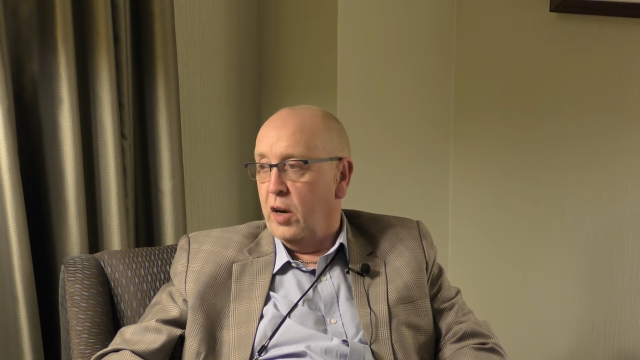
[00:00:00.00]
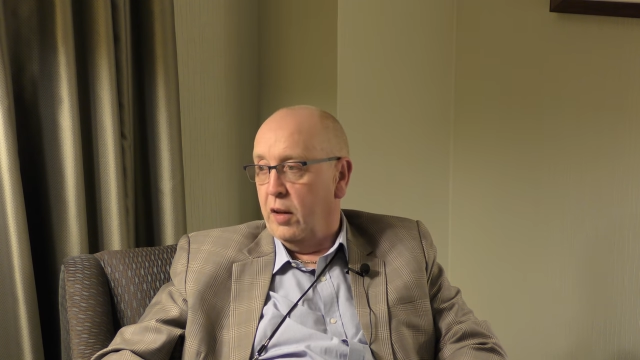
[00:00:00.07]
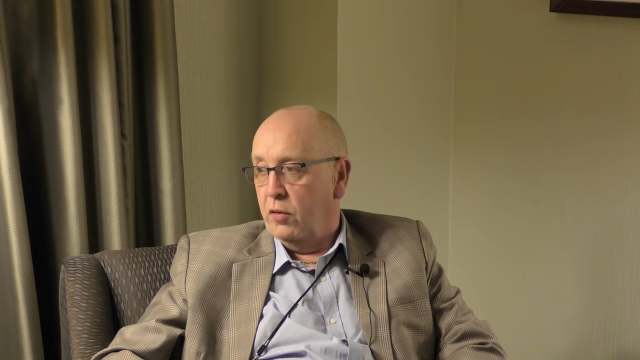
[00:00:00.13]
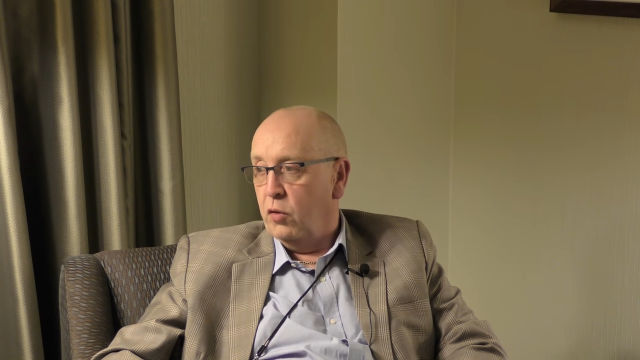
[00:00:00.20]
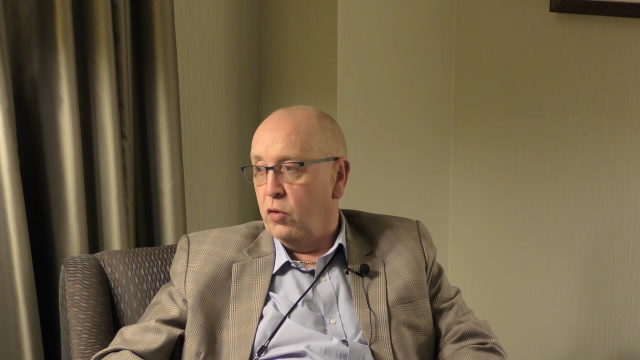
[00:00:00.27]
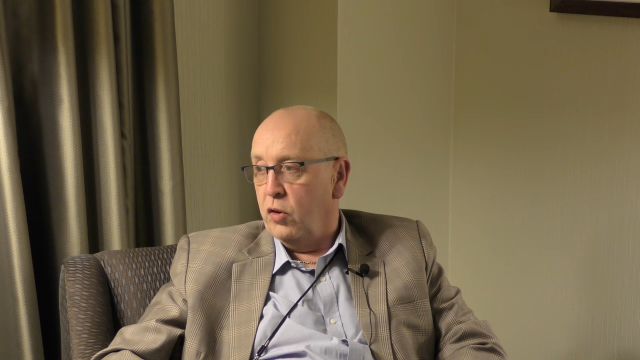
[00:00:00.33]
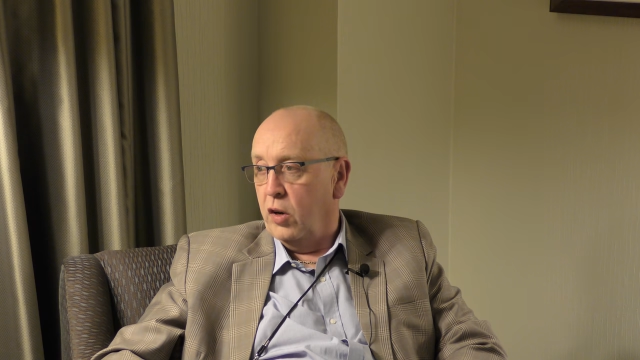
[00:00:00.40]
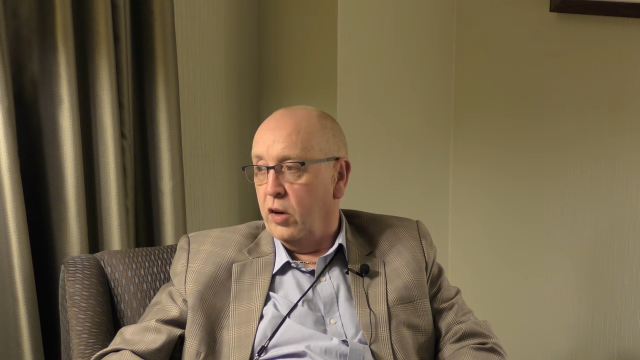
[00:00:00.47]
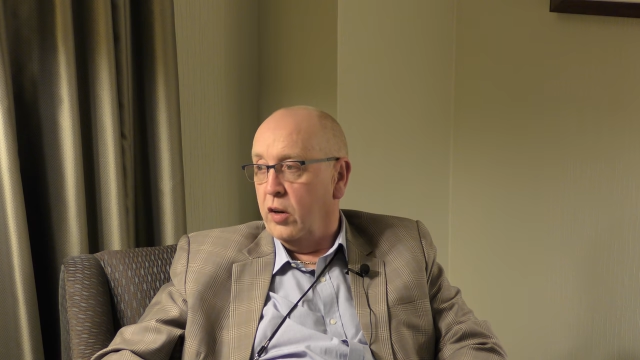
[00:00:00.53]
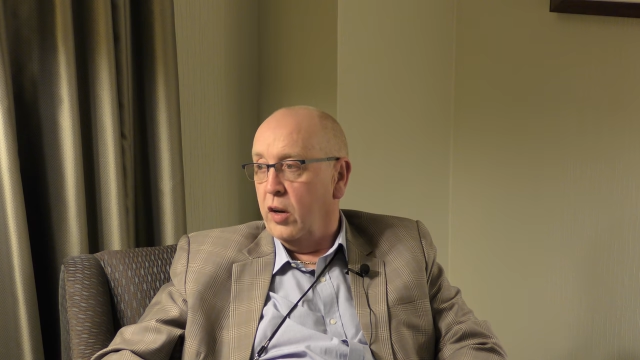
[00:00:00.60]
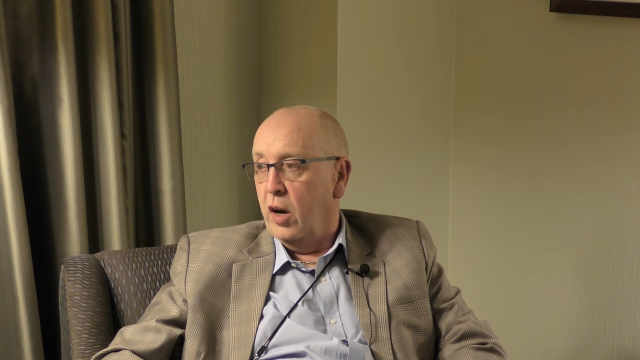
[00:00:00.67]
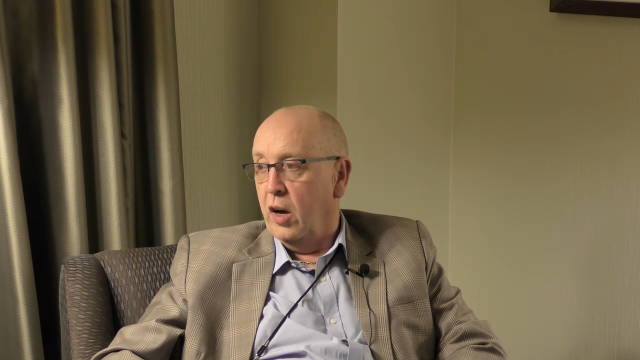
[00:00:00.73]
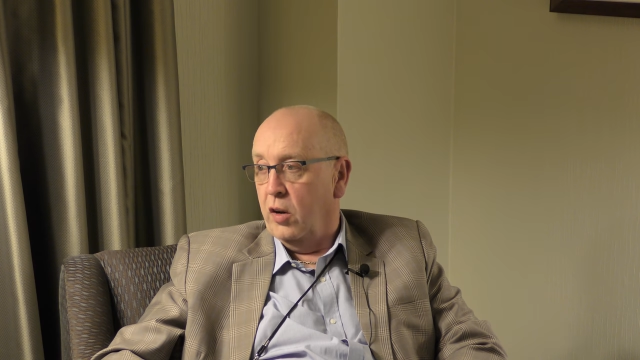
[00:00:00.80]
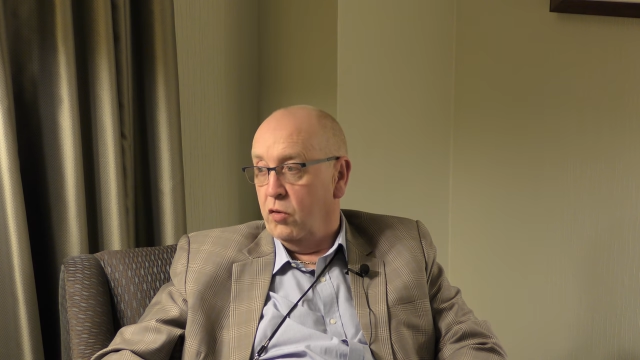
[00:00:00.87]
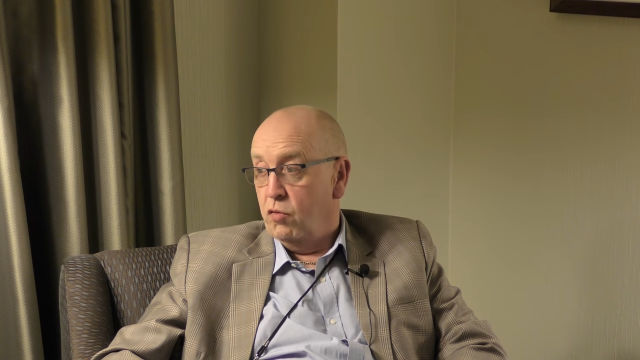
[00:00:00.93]
levels
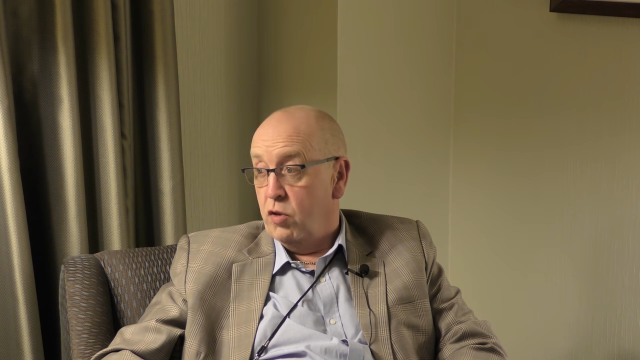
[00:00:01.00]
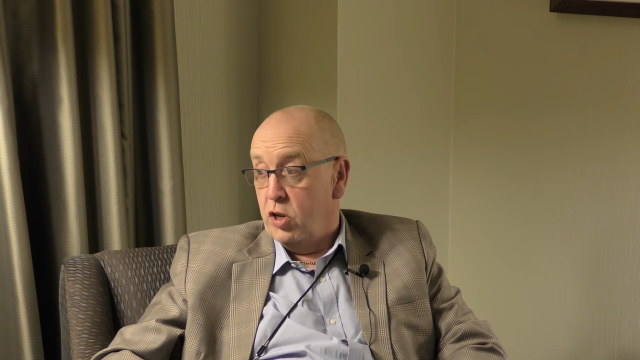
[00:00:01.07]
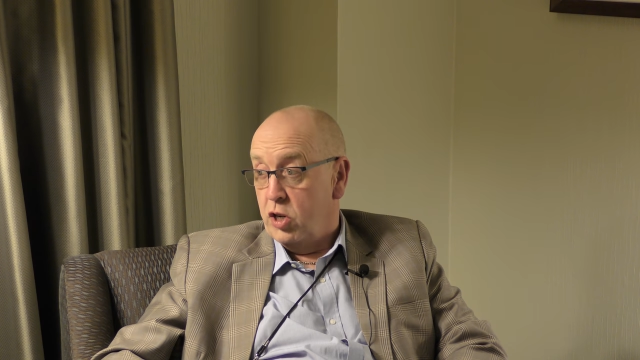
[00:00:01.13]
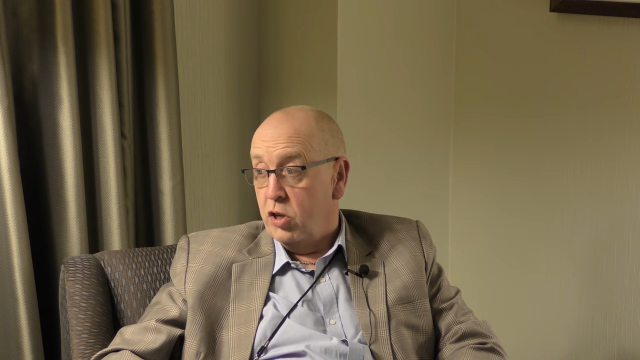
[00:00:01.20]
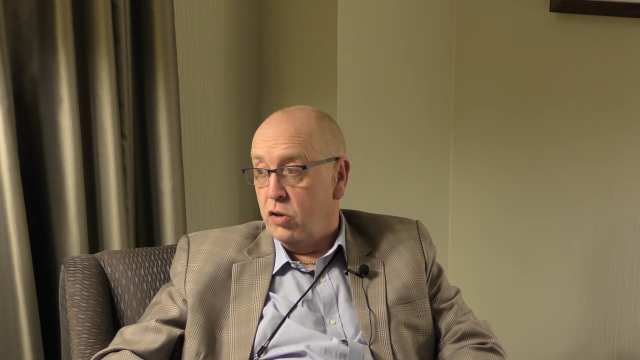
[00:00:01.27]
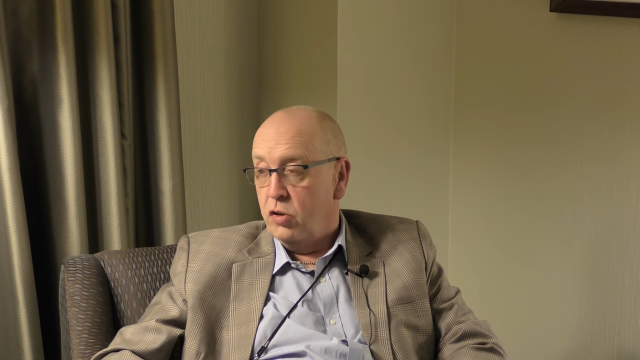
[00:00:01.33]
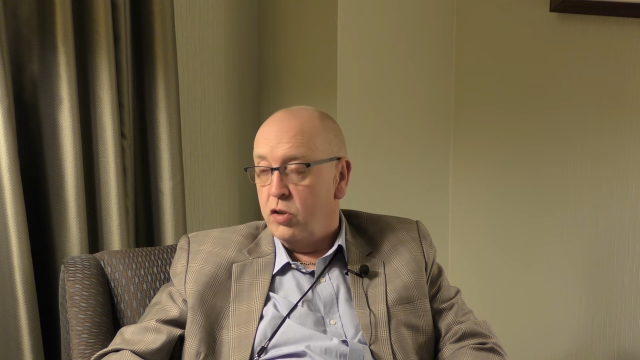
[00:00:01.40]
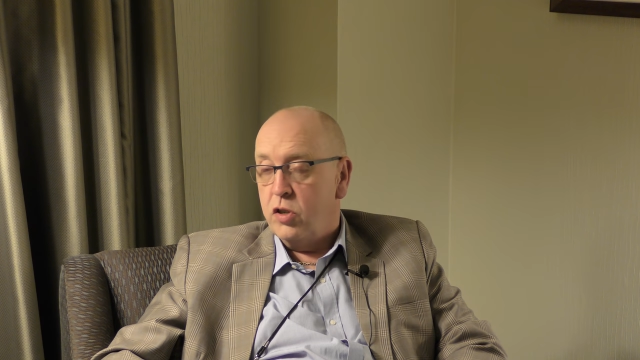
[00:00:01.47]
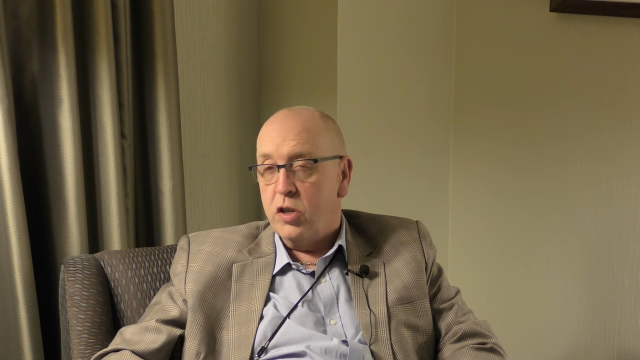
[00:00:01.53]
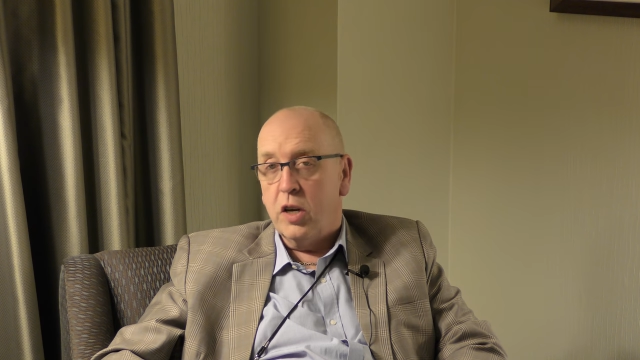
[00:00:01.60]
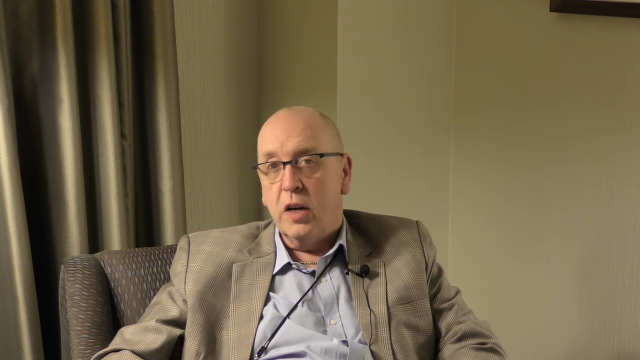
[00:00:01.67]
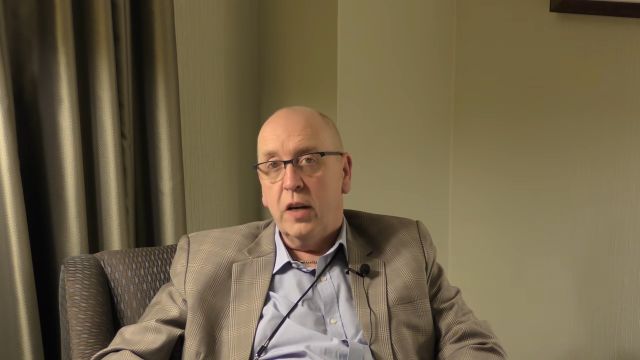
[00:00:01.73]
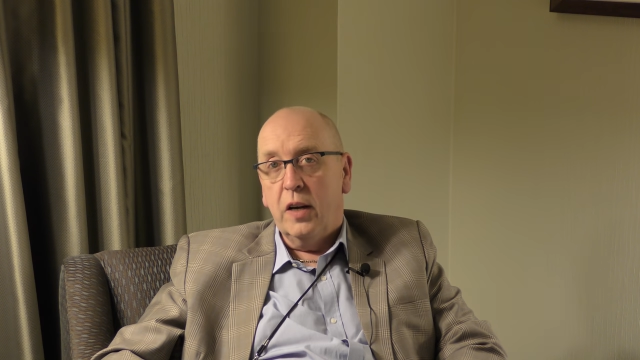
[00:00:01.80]
had reduced.